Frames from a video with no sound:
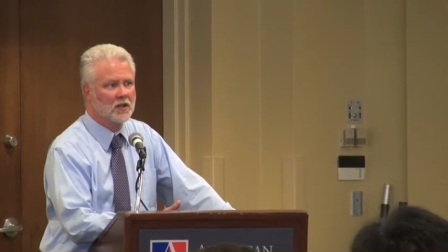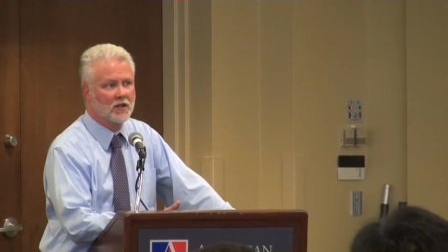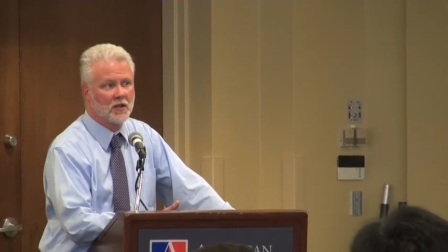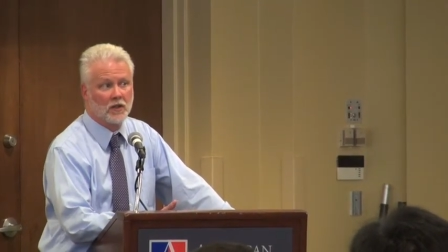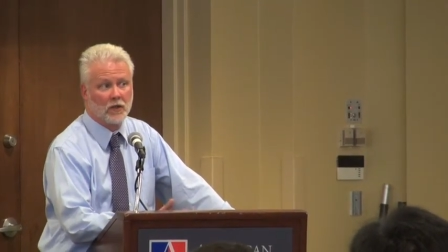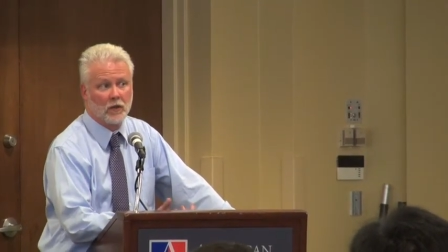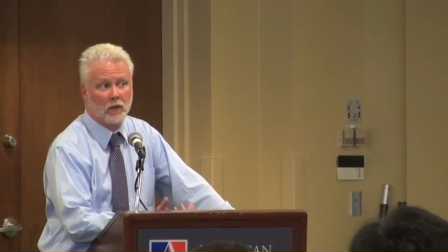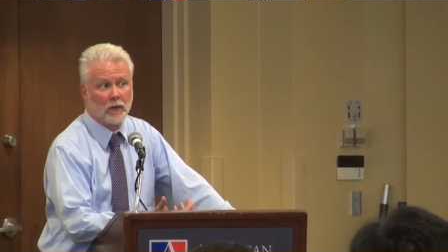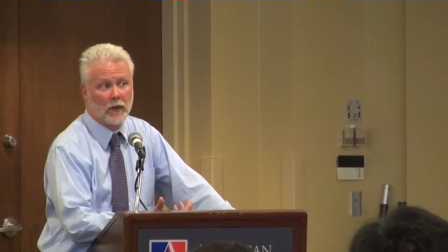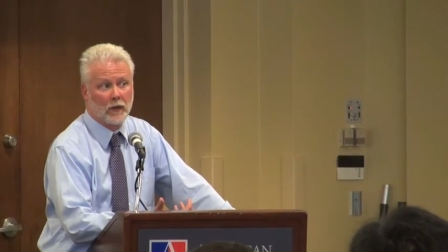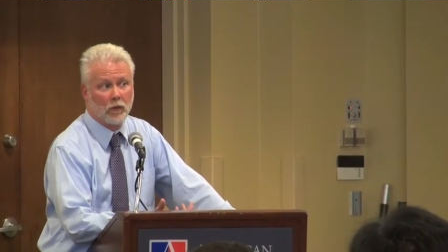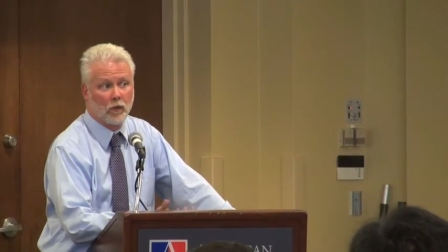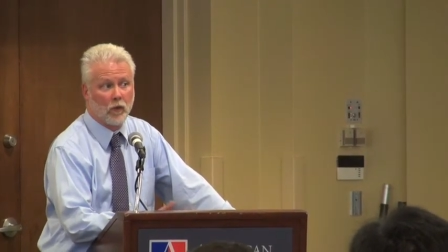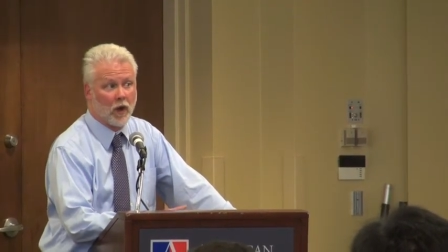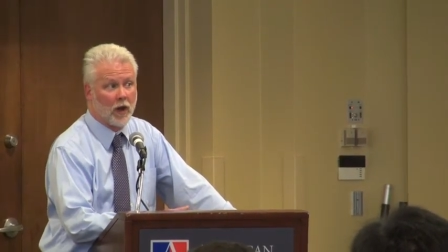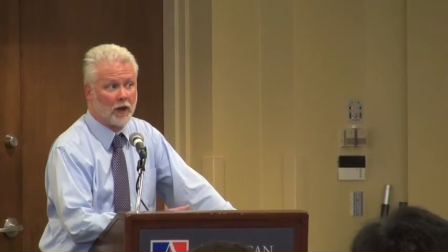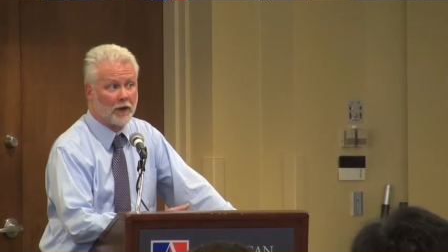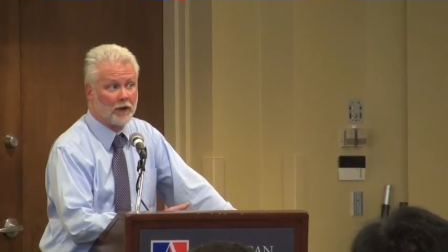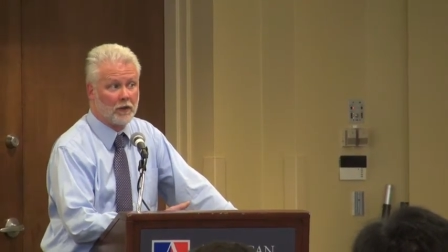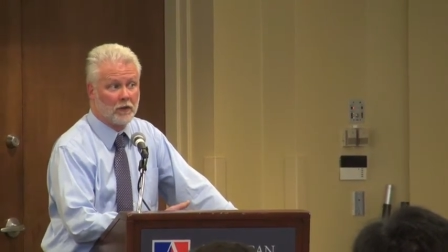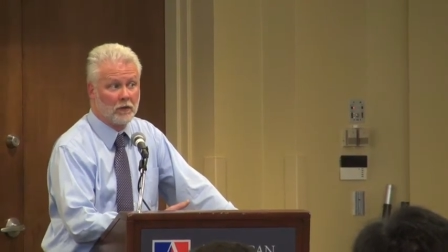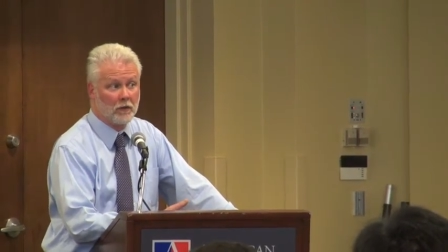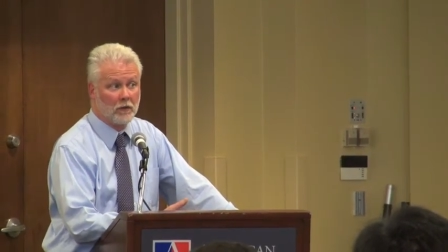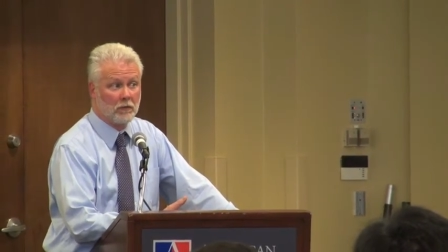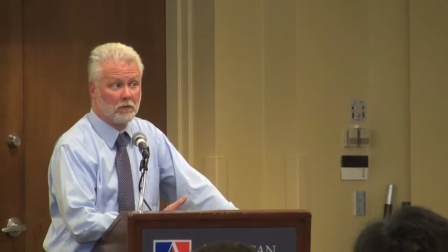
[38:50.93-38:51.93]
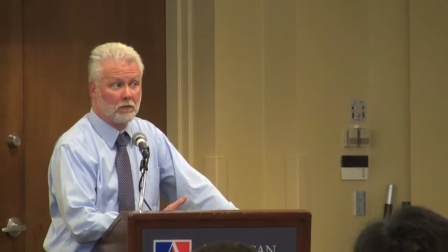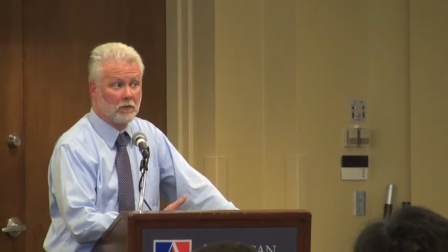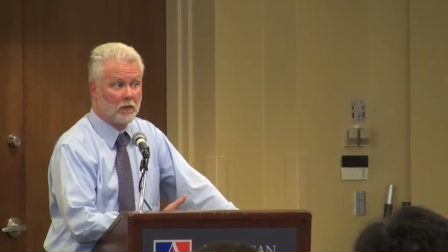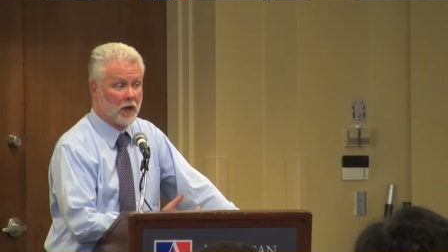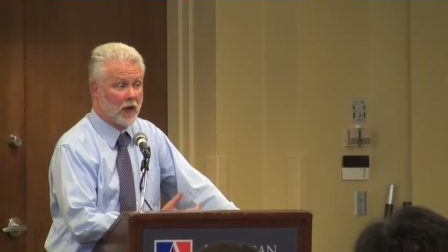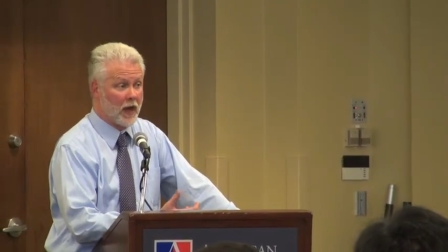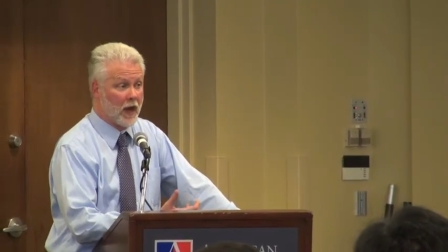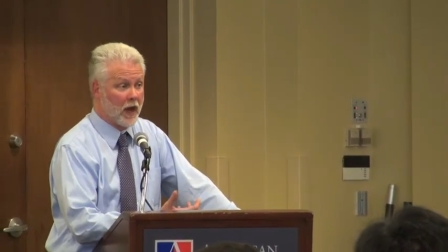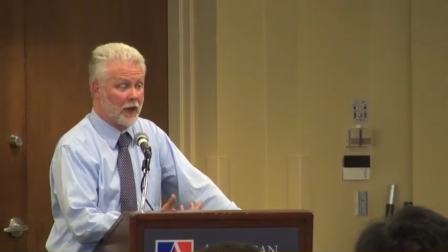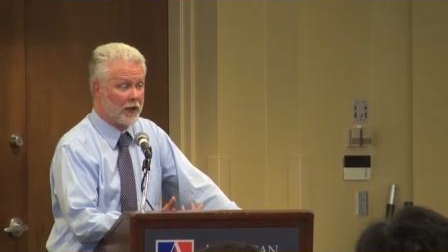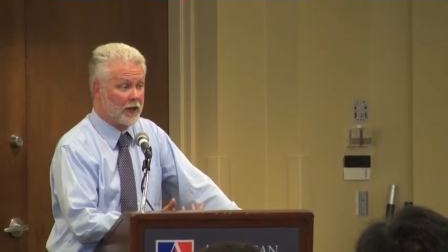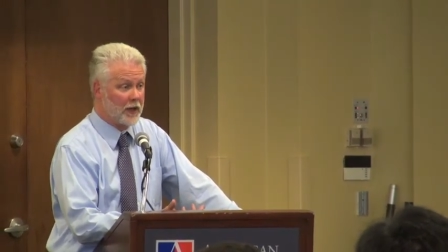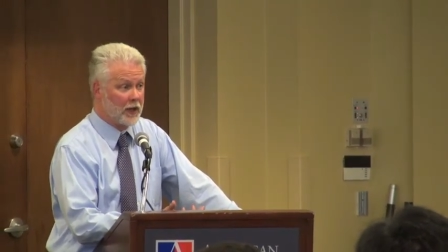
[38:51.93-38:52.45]
Do we want to,
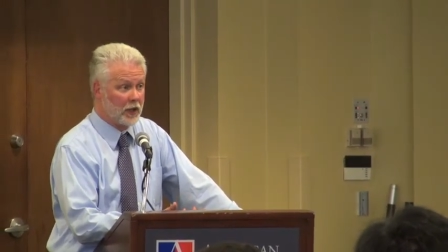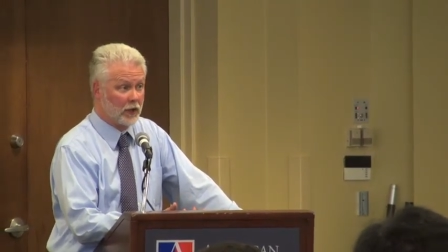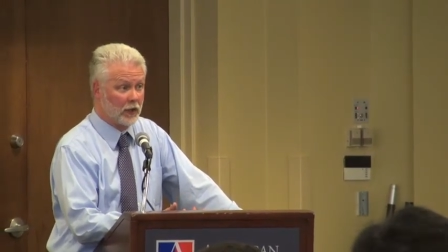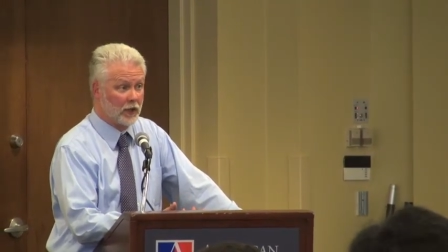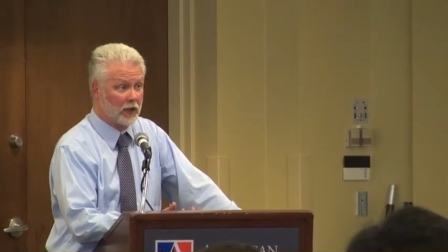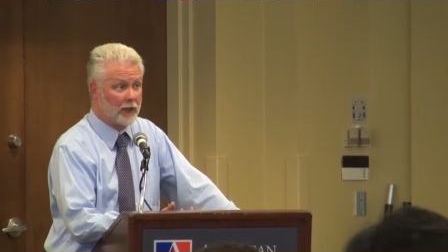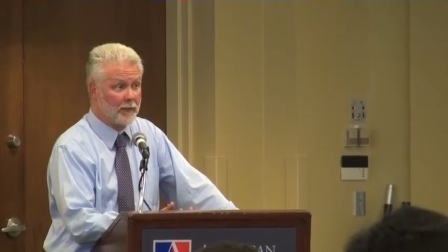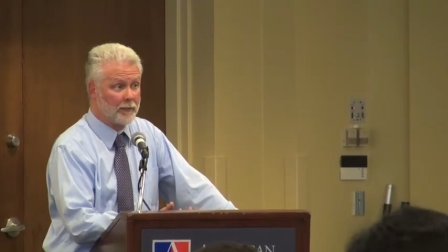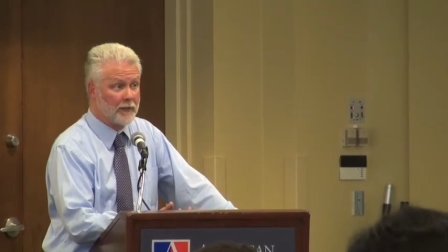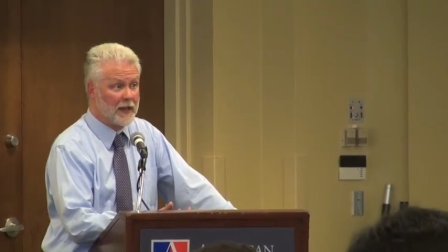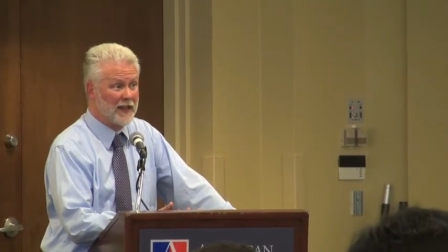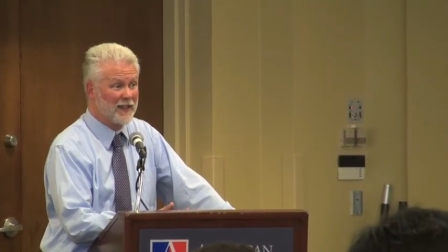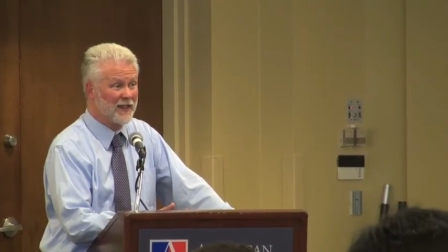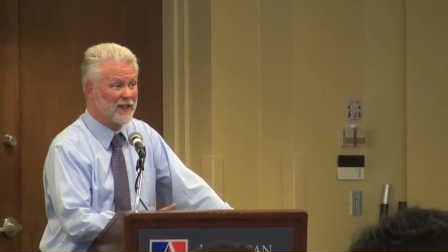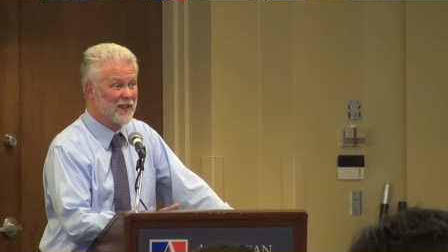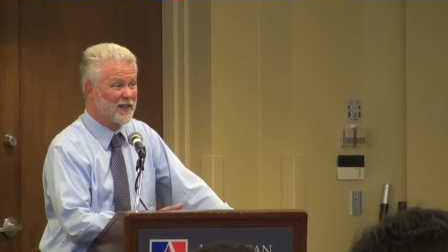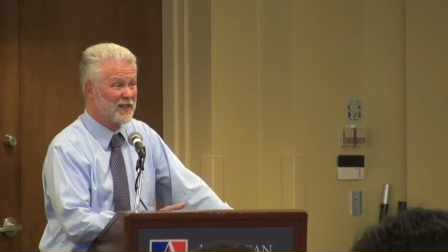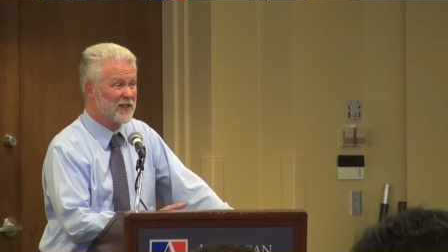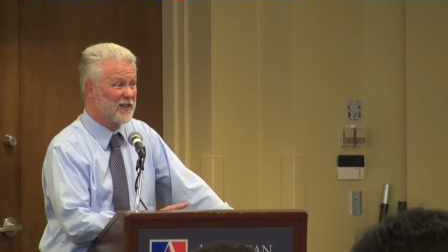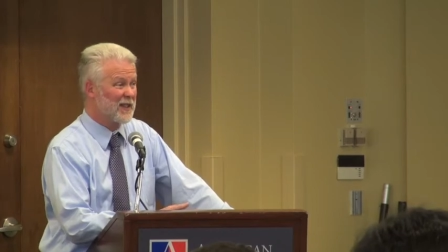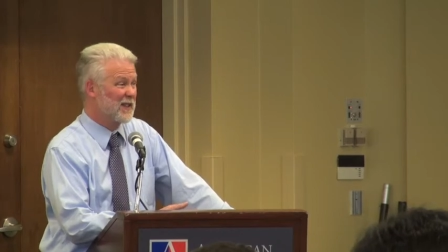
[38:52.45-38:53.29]
on a yearly basis,